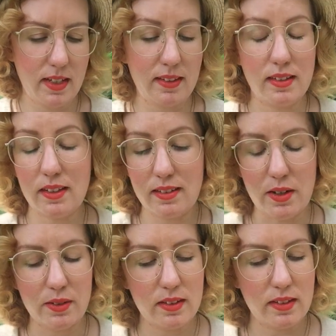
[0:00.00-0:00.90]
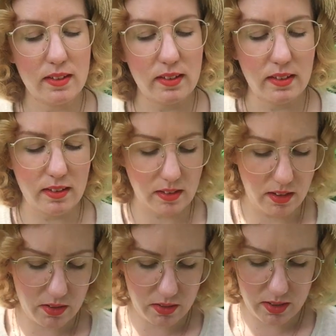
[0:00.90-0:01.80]
It's 6 ounces,
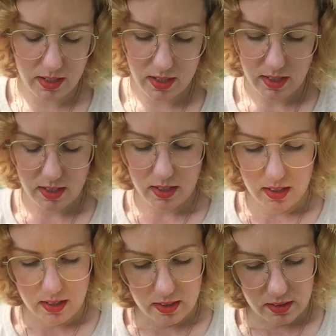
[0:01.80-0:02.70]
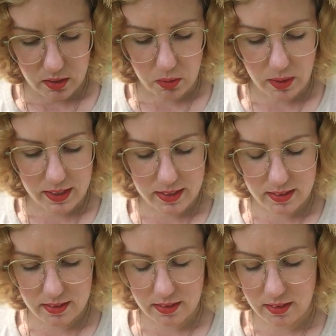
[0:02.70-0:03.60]
so quite
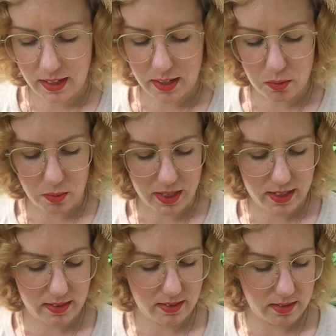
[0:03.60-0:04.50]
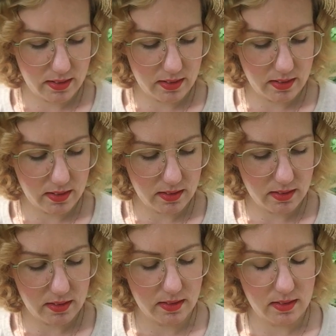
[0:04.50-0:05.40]
lightweight,
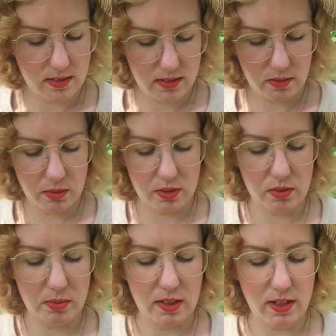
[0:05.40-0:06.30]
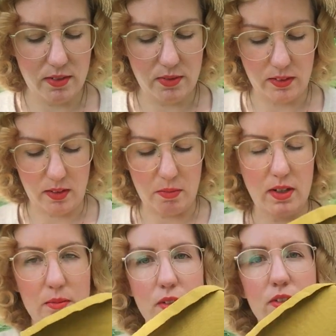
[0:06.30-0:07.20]
which will be great for
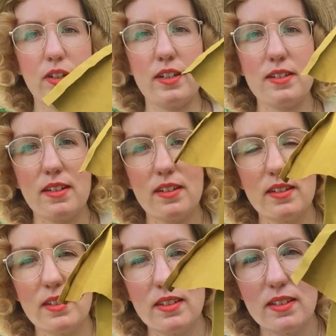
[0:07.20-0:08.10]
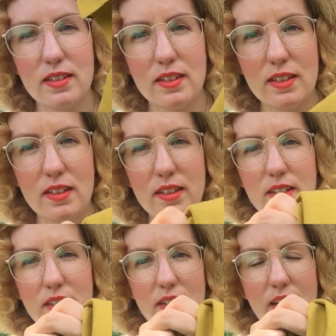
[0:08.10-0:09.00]
summer. I'm just trying to
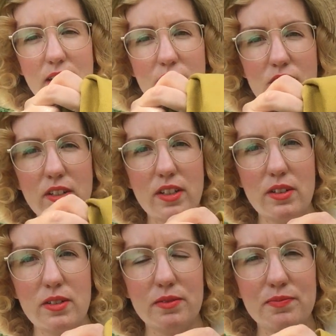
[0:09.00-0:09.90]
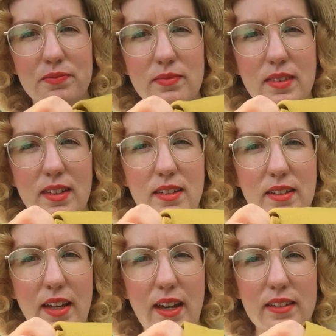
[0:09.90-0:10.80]
kind of show you.
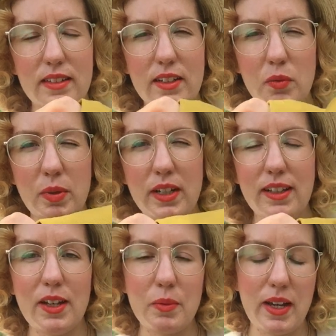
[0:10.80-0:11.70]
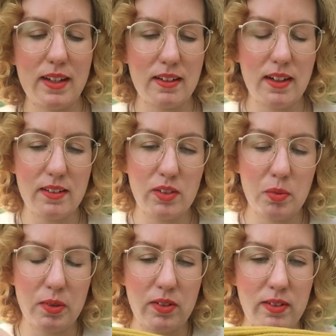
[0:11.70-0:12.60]
Yeah, it's pretty lightweight, not
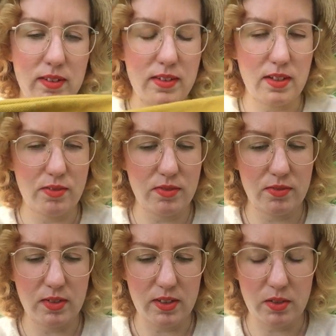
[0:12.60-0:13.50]
super stiff for a